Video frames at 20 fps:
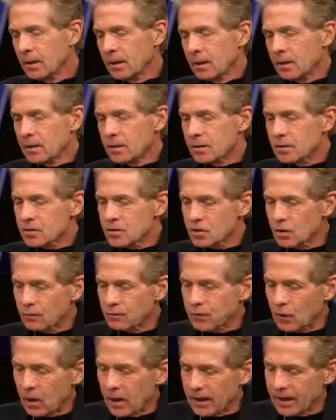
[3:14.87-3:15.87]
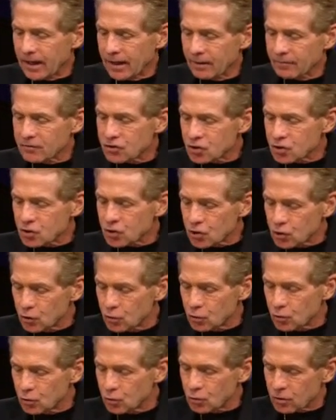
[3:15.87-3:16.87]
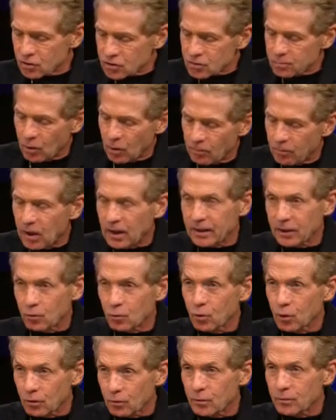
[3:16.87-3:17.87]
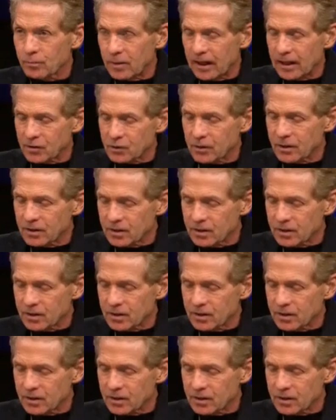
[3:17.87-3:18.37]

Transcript: So far, I have a small body of work with Patrick.